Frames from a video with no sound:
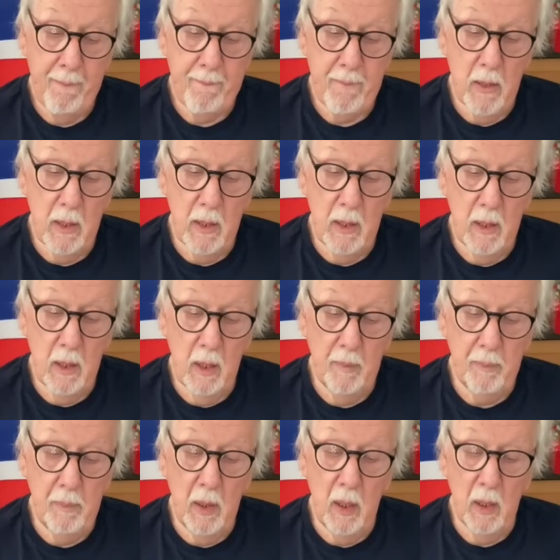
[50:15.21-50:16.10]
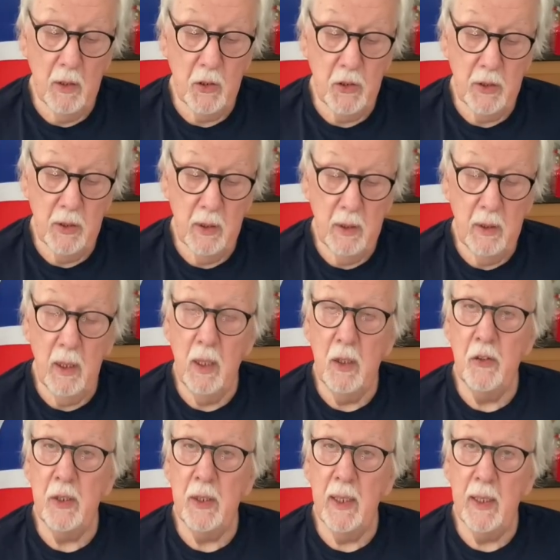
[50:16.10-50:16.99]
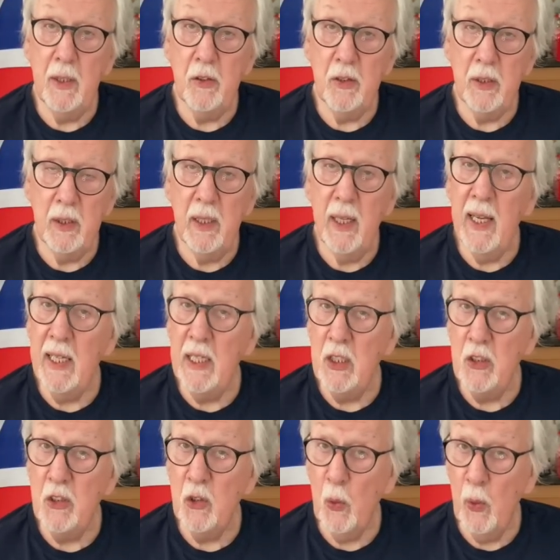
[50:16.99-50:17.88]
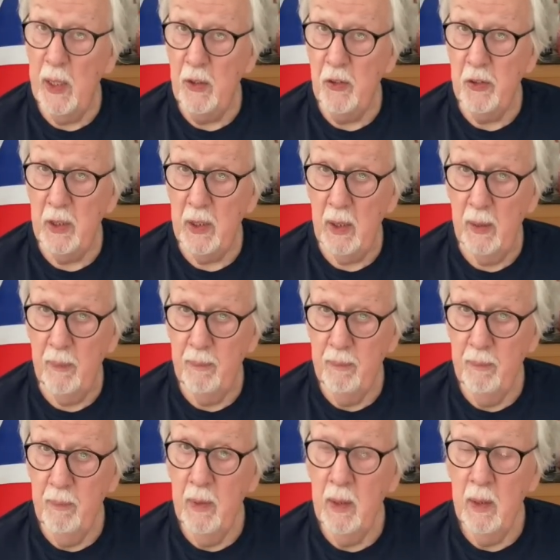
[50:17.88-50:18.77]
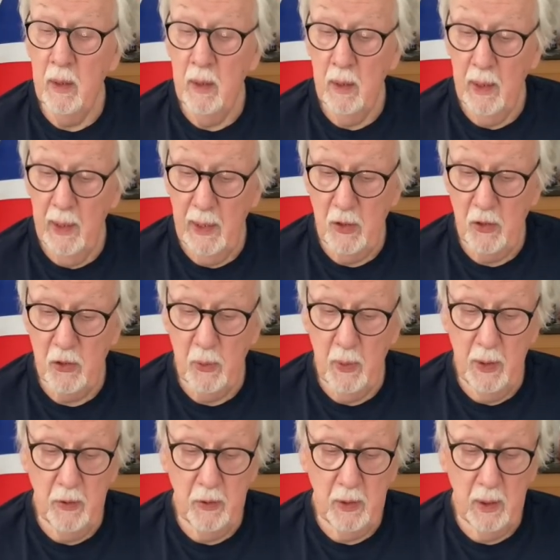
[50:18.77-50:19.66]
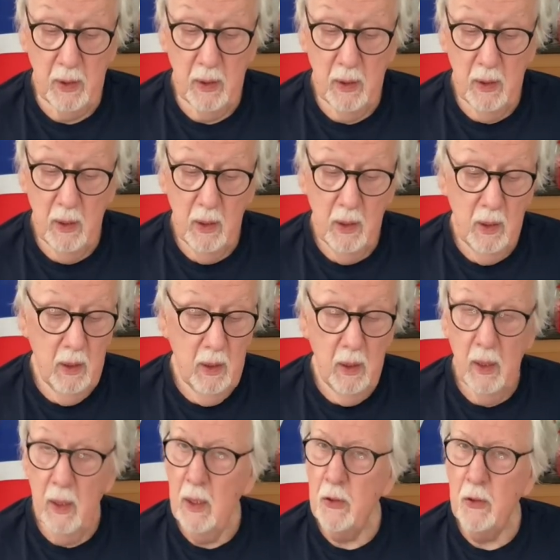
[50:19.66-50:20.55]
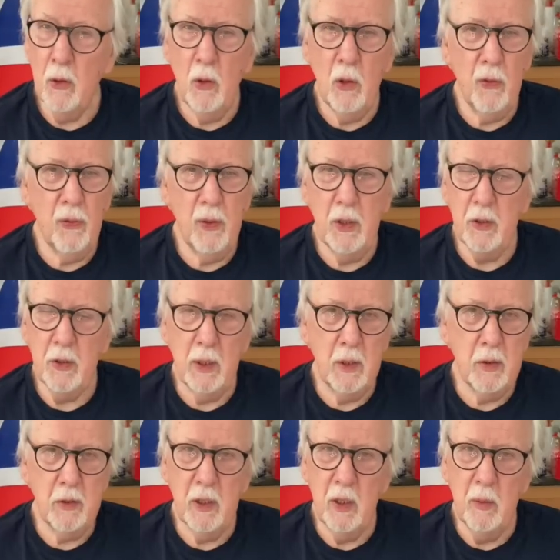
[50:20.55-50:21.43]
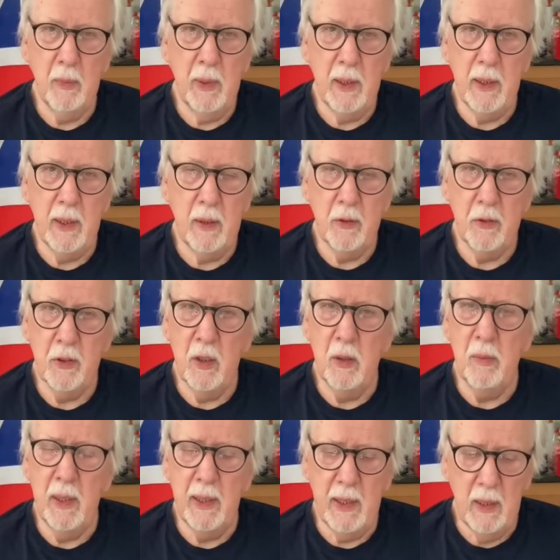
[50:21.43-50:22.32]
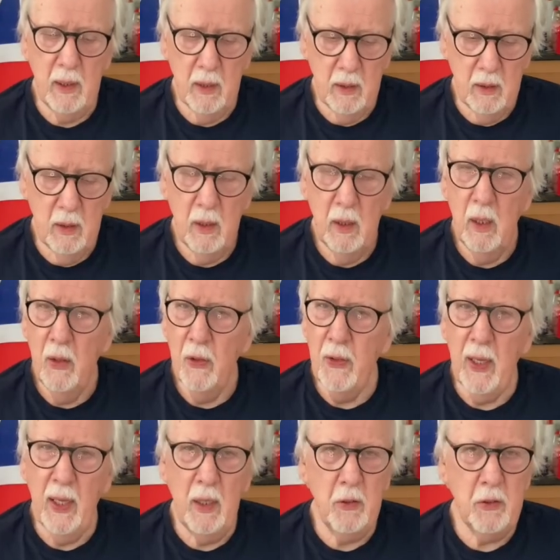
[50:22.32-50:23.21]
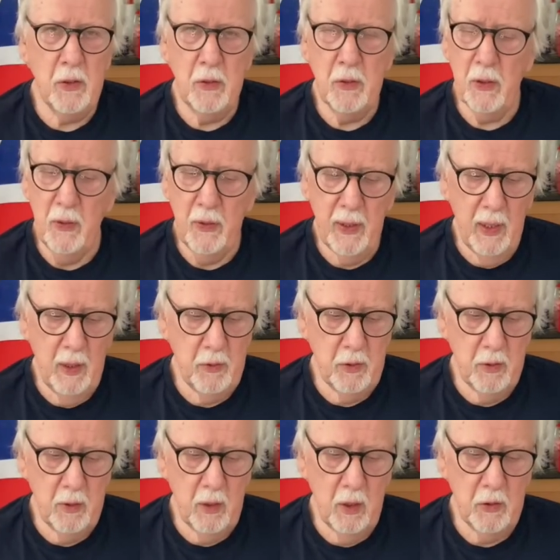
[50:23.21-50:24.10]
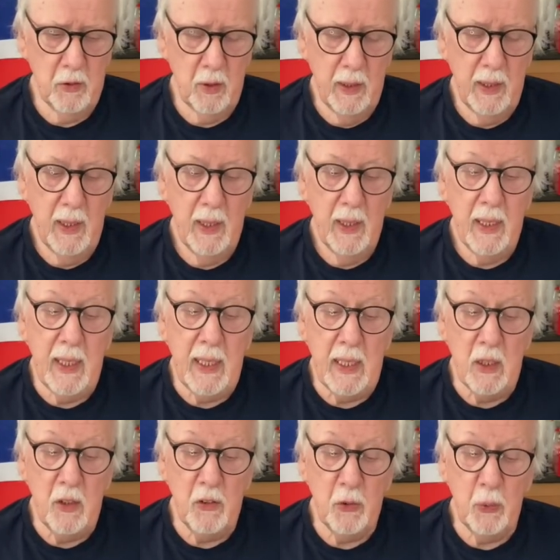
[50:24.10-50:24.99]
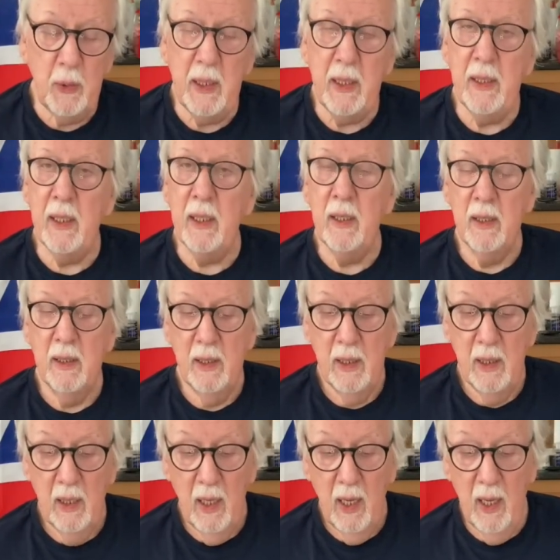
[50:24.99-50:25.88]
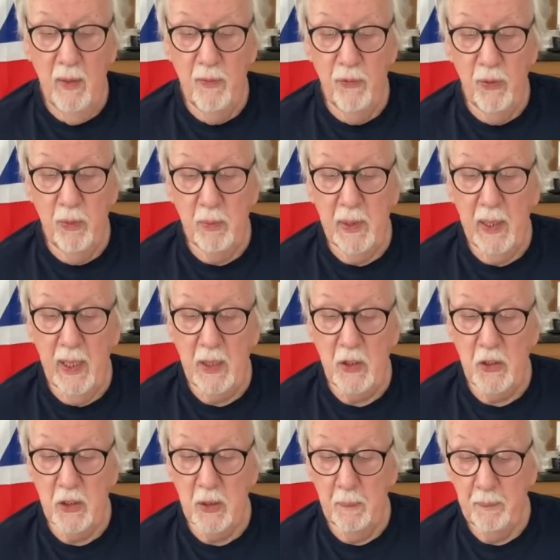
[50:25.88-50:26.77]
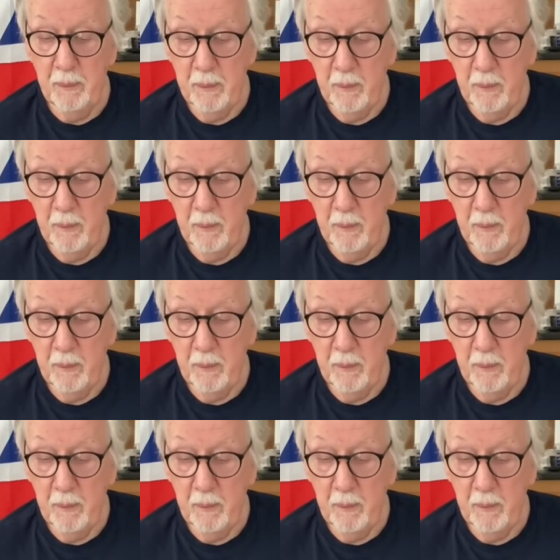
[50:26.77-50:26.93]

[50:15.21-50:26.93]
on March 1918, age 20. Age 20. It's awful, isn't it? So many, thousands and thousands lost away. Ian Tweedy from Keynsham